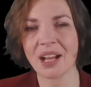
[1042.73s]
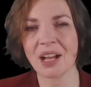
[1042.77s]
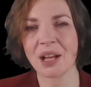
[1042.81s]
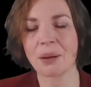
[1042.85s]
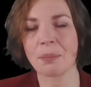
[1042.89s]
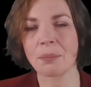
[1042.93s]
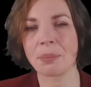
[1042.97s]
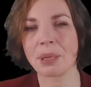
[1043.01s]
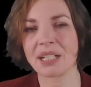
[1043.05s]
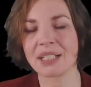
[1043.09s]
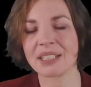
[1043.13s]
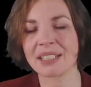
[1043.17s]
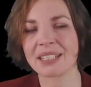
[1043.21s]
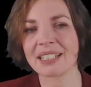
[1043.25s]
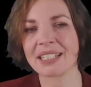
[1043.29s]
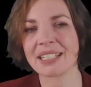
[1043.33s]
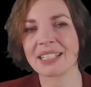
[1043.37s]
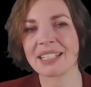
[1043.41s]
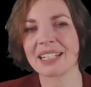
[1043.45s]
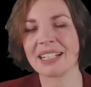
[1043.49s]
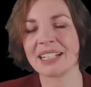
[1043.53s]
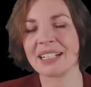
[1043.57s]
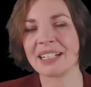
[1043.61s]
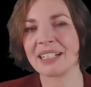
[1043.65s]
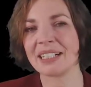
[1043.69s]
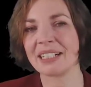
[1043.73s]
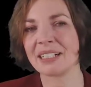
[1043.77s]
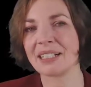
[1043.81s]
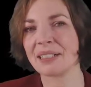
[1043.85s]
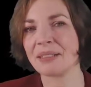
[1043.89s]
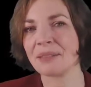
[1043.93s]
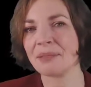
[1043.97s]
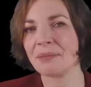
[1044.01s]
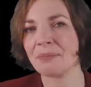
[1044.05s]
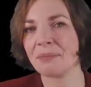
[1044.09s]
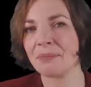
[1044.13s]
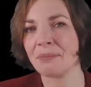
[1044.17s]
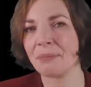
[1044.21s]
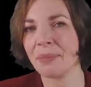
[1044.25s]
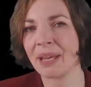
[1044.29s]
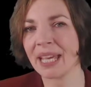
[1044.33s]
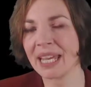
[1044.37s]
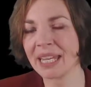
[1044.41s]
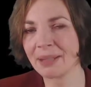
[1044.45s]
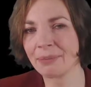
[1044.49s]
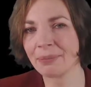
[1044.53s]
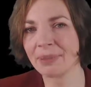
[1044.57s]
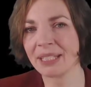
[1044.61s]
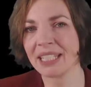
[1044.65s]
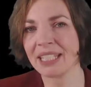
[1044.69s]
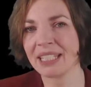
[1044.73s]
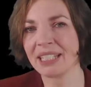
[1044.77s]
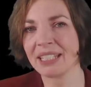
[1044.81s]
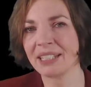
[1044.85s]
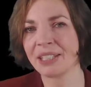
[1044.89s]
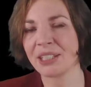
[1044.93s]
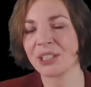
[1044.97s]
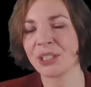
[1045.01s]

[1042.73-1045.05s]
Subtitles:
But maybe